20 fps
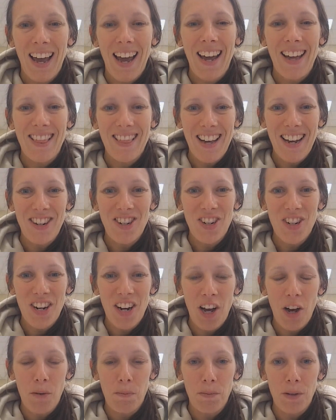And that should
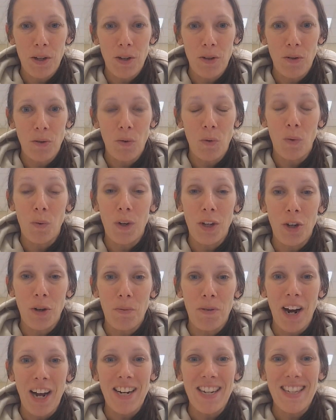help you when you're
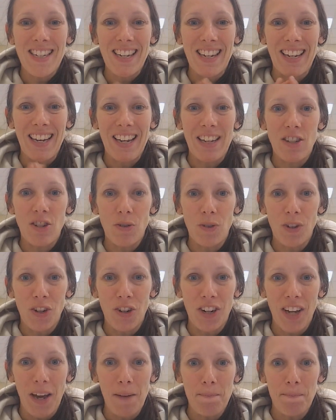practicing and doing
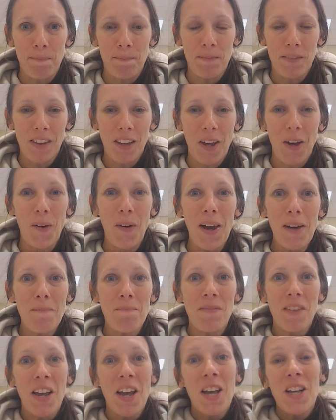your game. Okay,
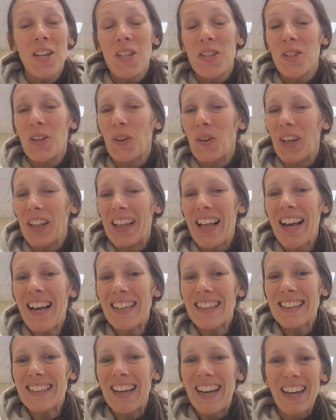so good
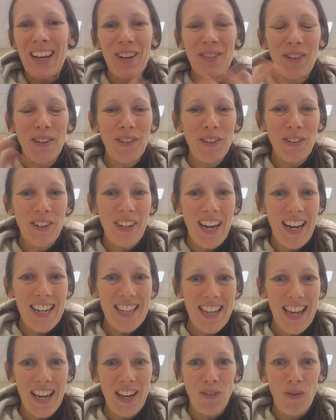luck. I hope everyone
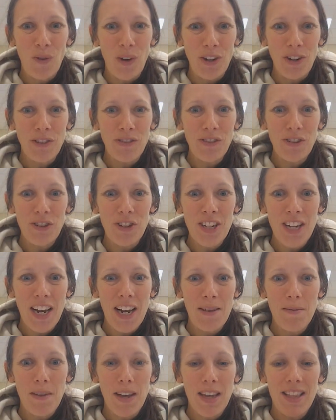has a wonderful
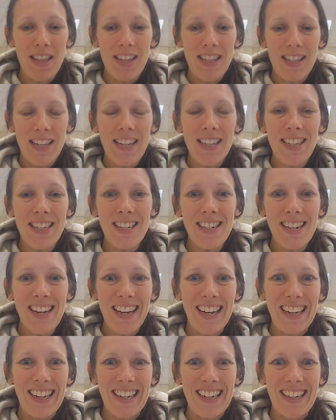time in this lesson
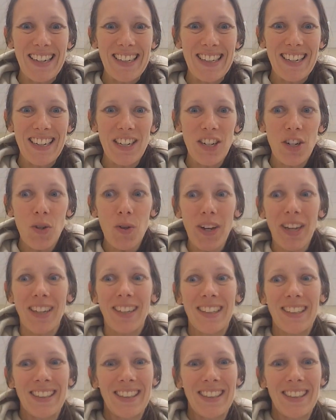and enjoy.